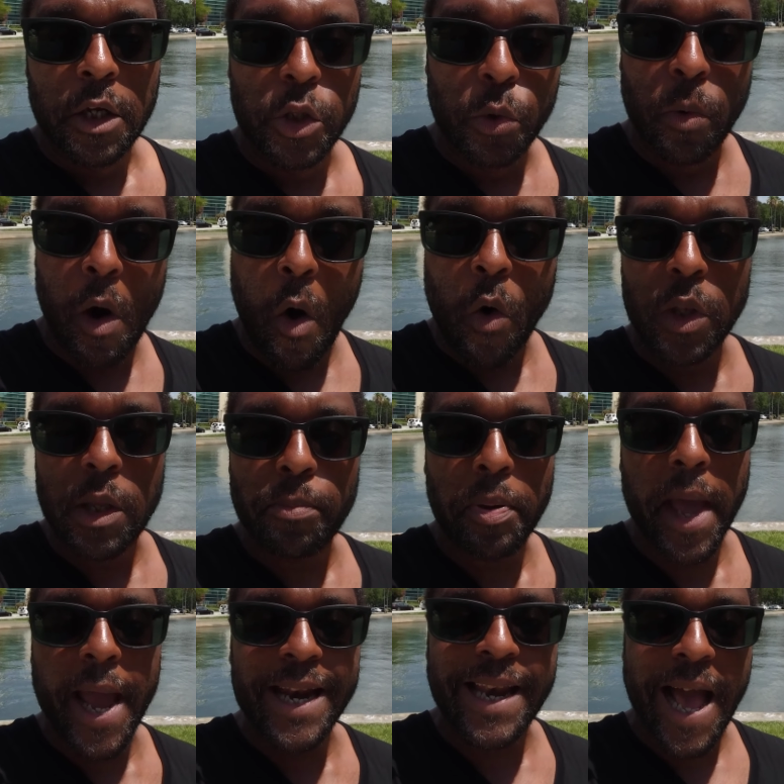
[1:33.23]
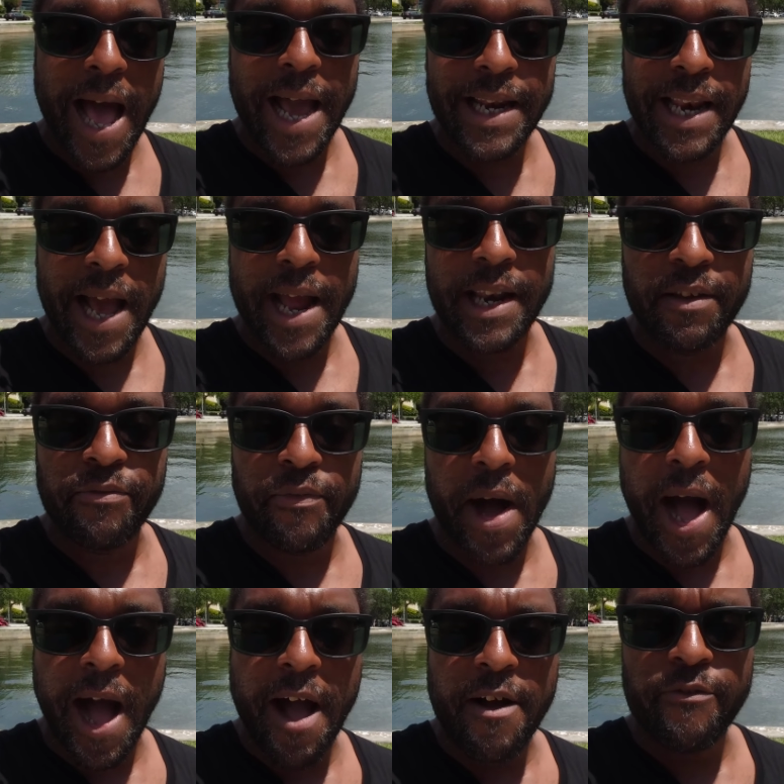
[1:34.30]
you will only pay nine
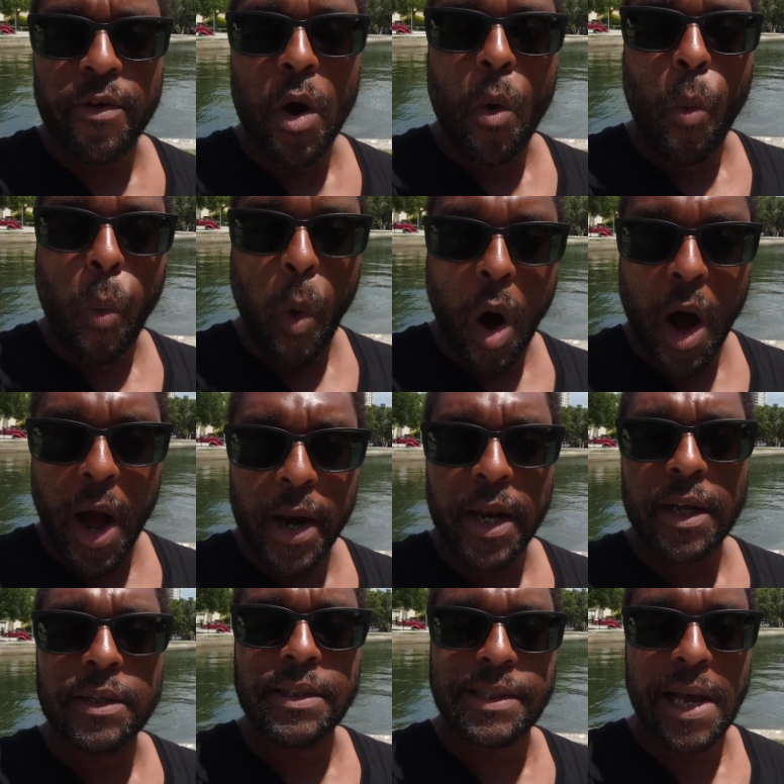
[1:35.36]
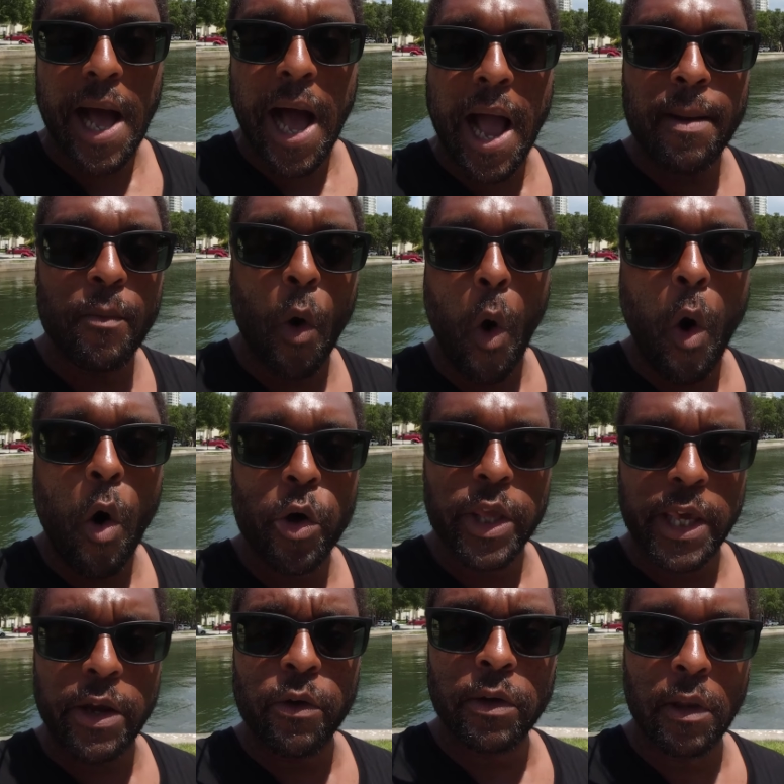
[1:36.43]
ninety-five one time all
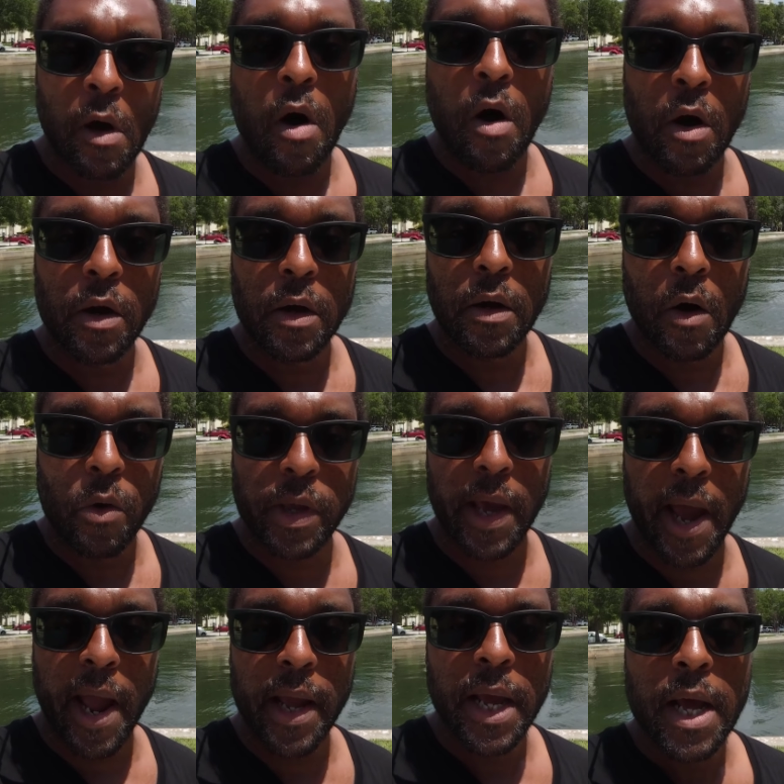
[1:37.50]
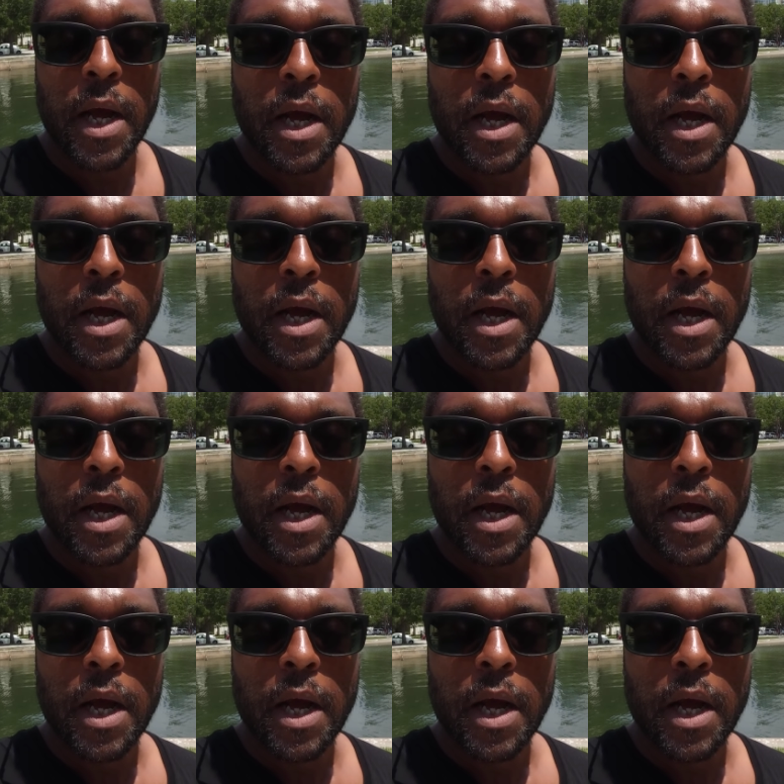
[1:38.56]
year long, okay?